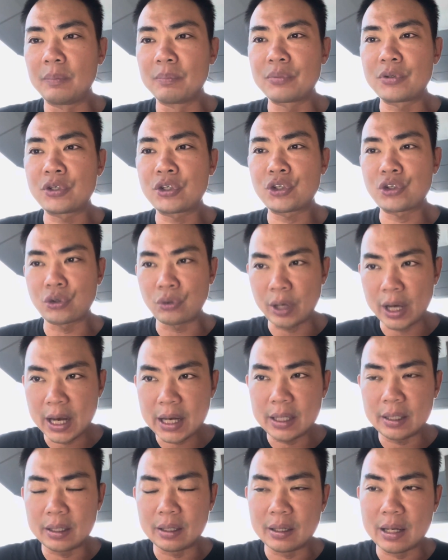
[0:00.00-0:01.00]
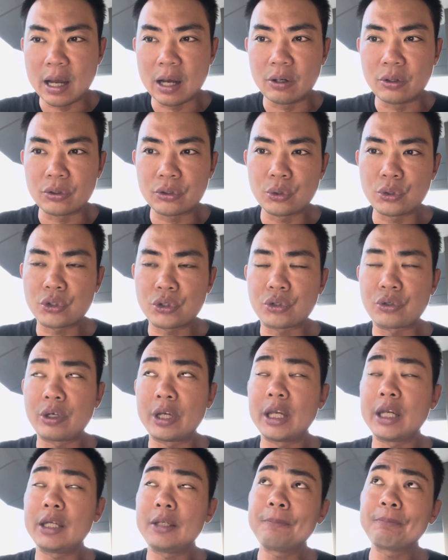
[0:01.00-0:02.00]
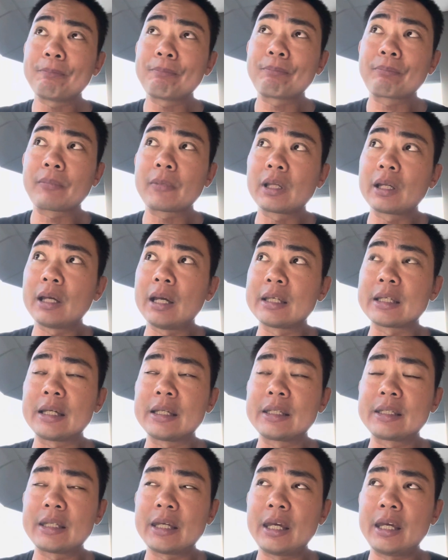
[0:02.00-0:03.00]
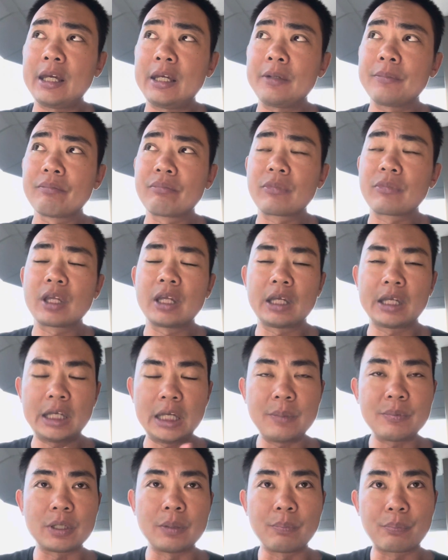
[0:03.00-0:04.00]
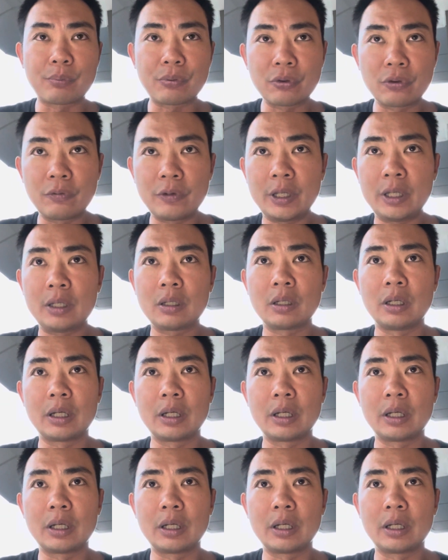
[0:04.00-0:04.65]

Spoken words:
Strain now. So strain, as I say, it keeps improving.